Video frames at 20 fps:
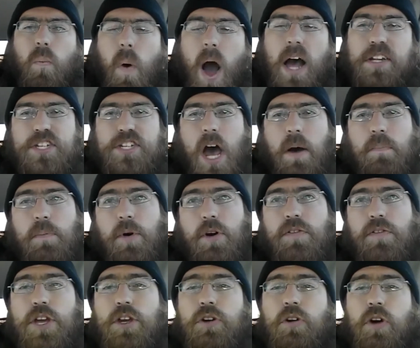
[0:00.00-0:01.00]
What's up,
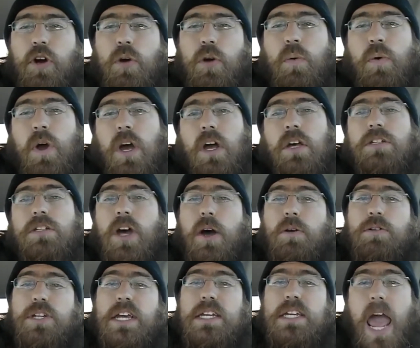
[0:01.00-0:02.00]
movie crew?
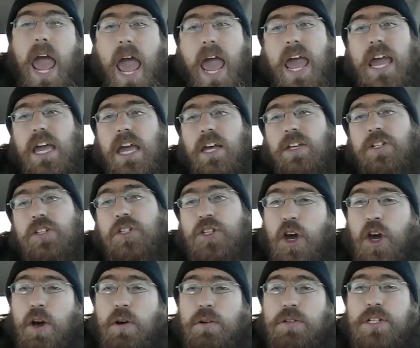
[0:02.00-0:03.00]
So today is
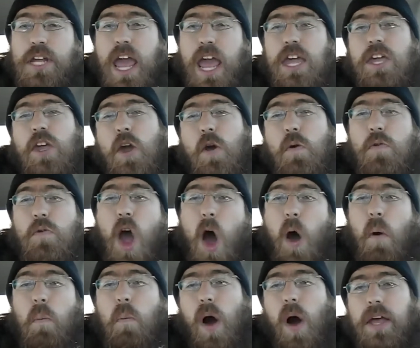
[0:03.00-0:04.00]
Tuesday. You
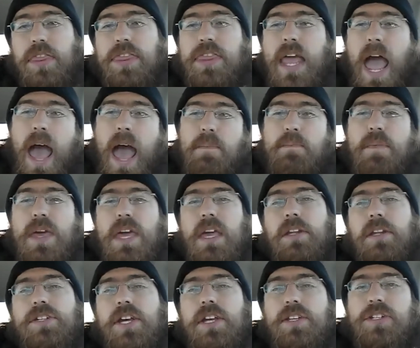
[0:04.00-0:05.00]
know what that
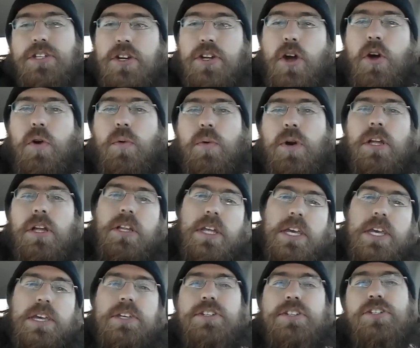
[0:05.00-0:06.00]
means. It's new
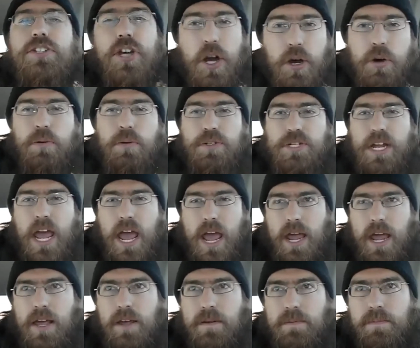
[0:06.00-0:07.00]
release
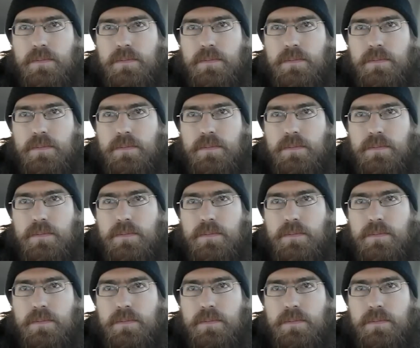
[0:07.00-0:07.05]
Tuesday.